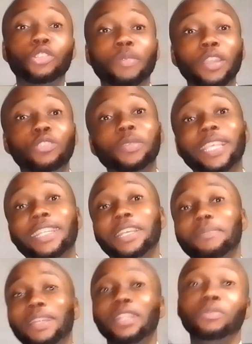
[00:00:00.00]
to my YouTube
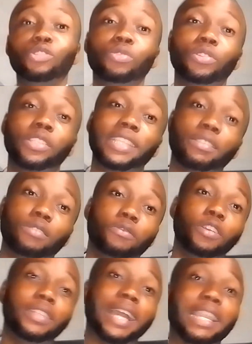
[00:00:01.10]
channel. My name is Chukwu Teachers of
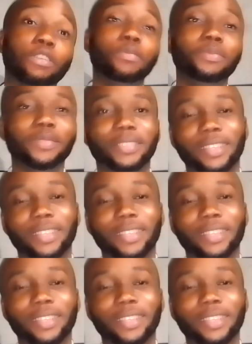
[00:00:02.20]
Fun Icon.